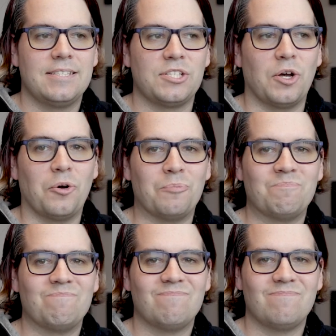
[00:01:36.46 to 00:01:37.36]
So,
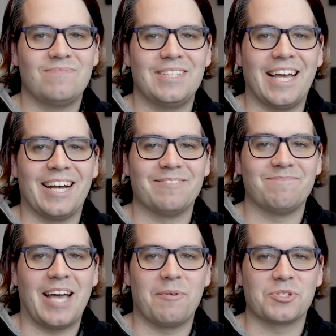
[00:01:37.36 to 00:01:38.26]
yeah,
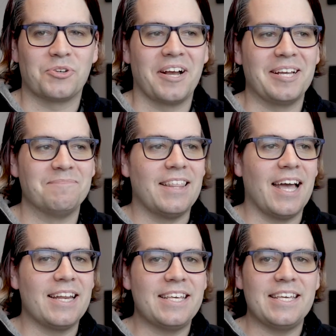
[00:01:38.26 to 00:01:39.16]
that was great.
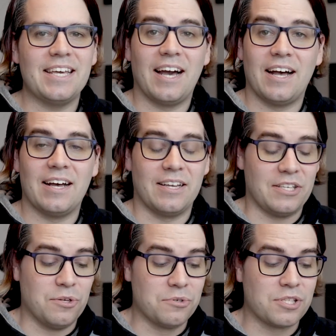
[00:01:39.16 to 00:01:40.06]
Then he
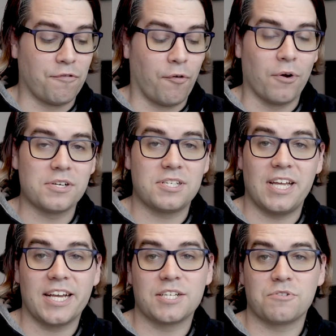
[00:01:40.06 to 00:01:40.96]
used the Force to
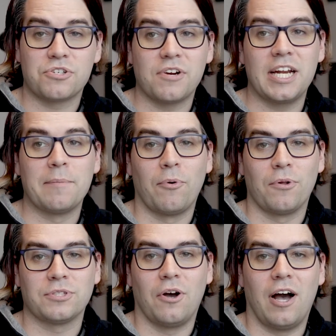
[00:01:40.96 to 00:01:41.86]
take his restraining
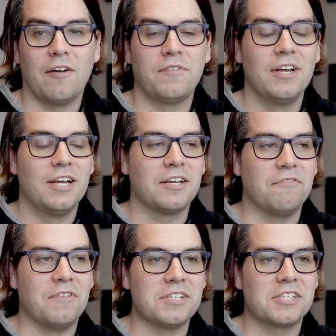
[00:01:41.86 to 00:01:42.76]
bolt off,
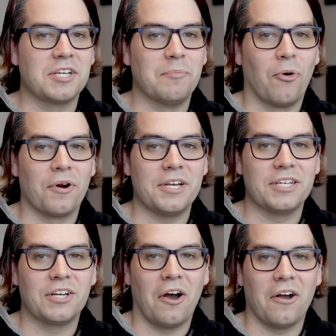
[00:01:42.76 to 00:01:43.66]
convinced a
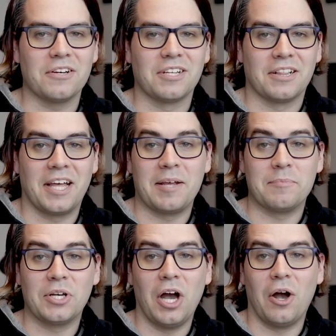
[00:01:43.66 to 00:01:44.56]
Gamorrean guard to let
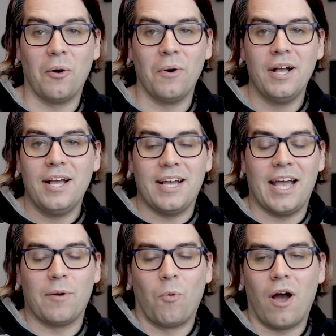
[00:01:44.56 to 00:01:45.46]
him go,
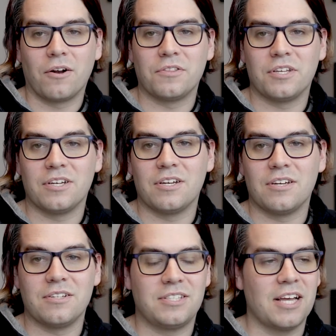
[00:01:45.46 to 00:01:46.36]
and wandered
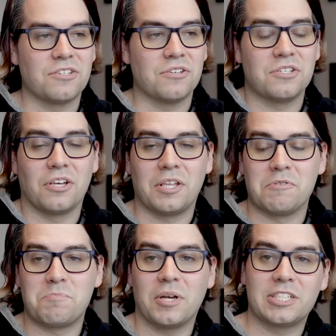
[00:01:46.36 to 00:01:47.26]
the desert until he
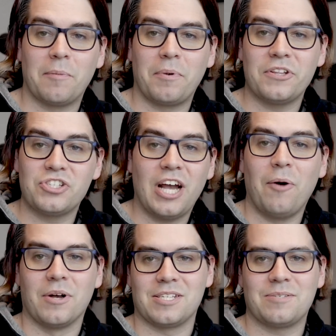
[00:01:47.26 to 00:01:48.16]
was picked up by the
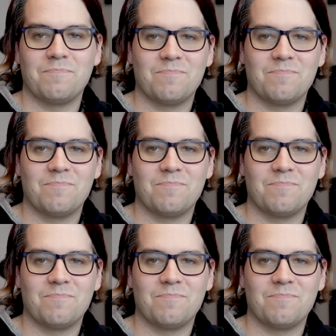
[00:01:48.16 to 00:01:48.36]
Jawas.